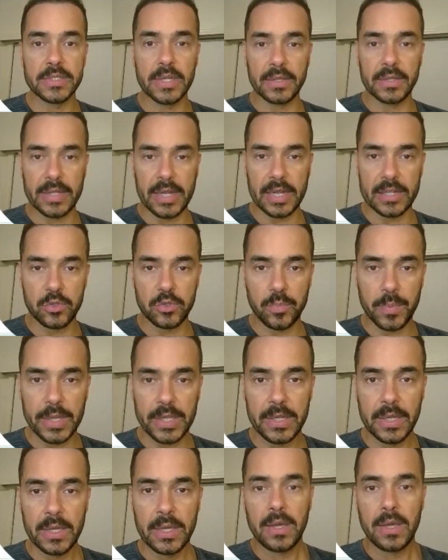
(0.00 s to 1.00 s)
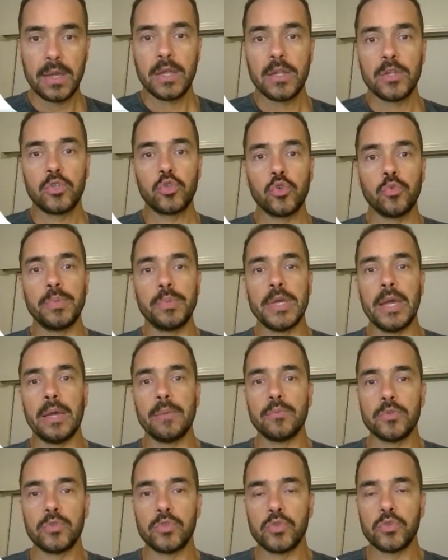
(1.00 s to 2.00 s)
attachment to be
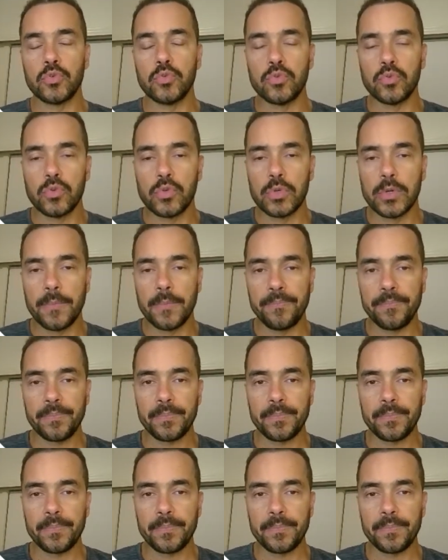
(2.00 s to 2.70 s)
able to